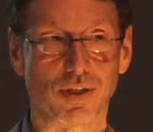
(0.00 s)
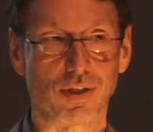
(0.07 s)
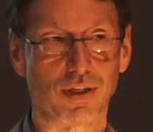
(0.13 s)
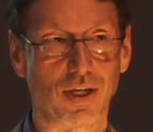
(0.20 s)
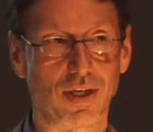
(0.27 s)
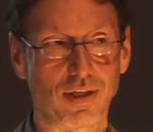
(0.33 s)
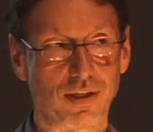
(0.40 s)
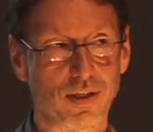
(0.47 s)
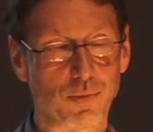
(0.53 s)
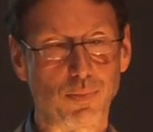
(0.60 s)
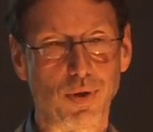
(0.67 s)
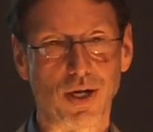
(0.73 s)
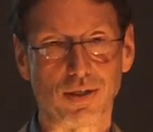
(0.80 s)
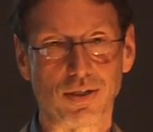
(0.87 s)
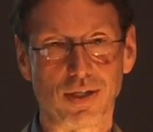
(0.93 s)
that science is
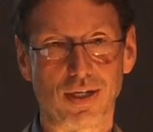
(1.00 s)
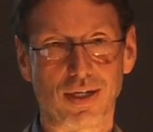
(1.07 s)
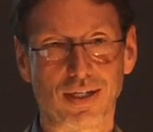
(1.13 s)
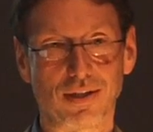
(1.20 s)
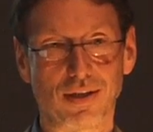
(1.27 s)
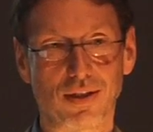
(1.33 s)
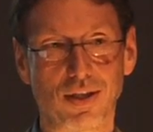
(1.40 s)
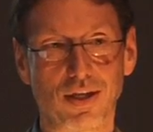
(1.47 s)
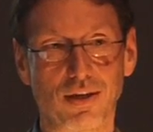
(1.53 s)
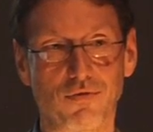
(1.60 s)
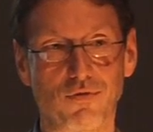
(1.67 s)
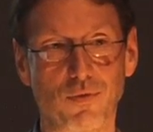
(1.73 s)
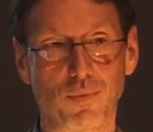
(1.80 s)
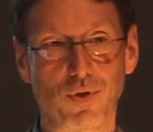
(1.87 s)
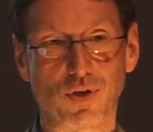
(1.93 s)
posited as a thing
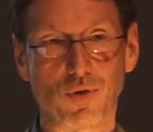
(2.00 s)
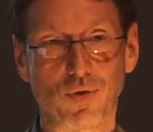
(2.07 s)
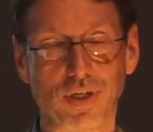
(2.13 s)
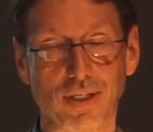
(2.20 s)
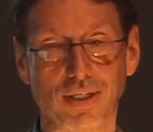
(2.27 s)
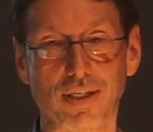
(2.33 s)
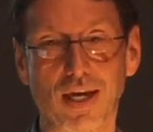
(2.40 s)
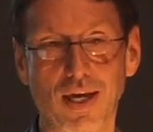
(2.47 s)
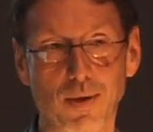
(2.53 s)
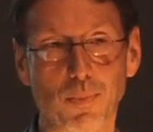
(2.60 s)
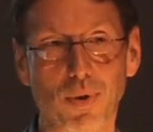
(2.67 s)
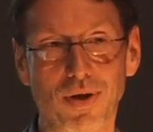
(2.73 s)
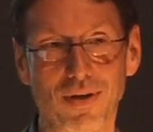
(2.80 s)
from which you can escape,